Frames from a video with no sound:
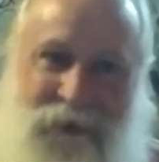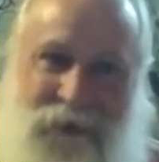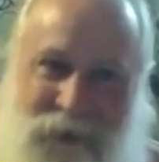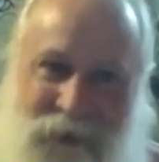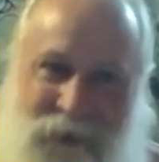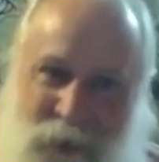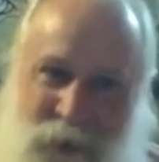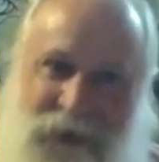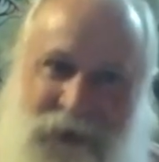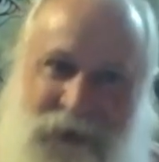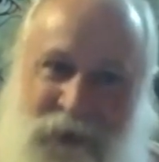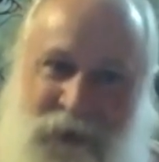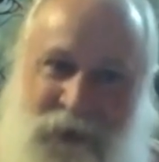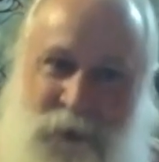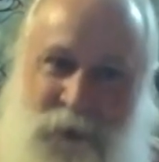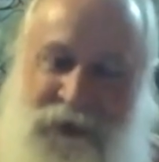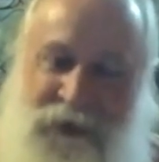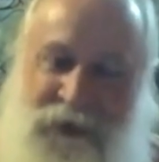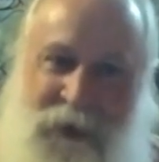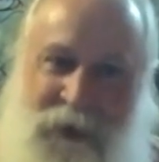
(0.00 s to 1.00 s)
the reason they're
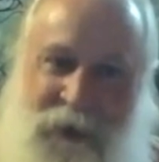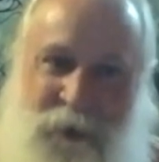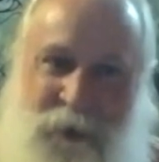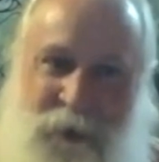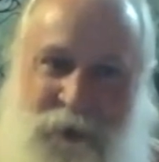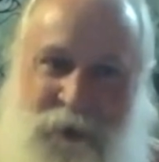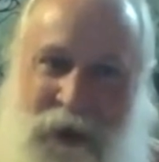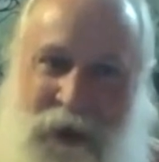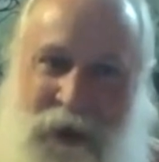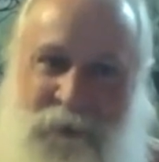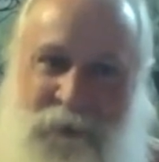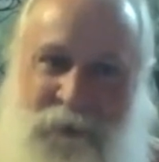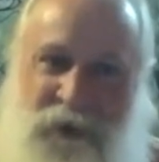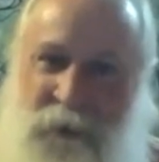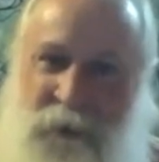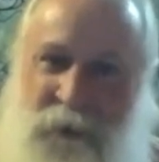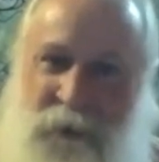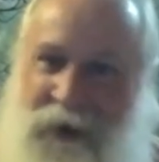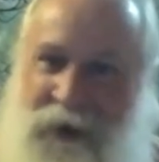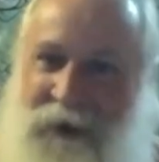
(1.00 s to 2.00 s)
stereotypes is
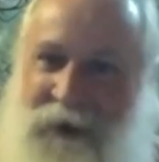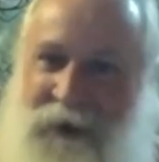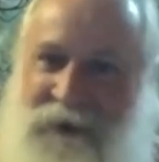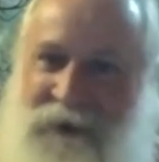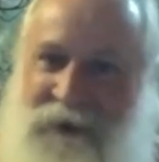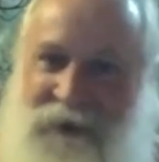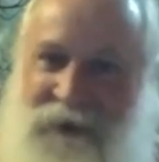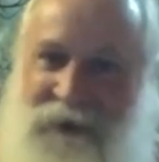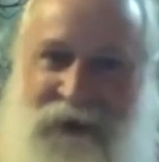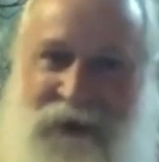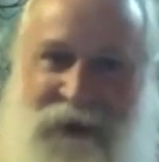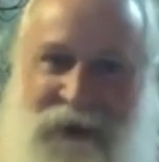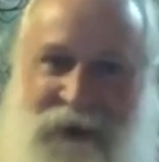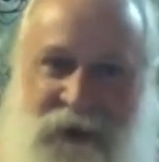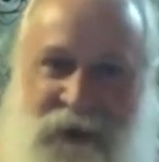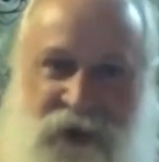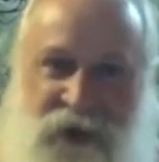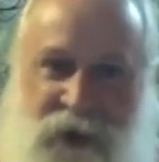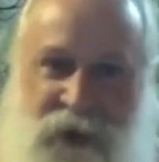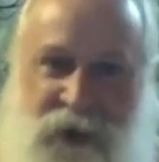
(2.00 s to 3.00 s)
because
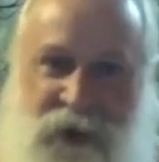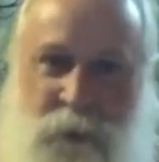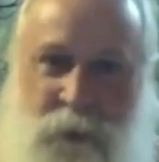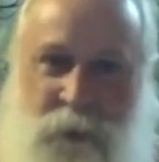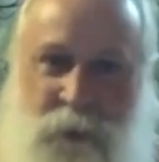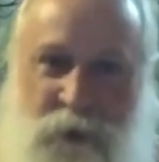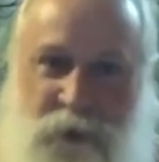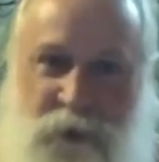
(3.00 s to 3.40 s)
it's generally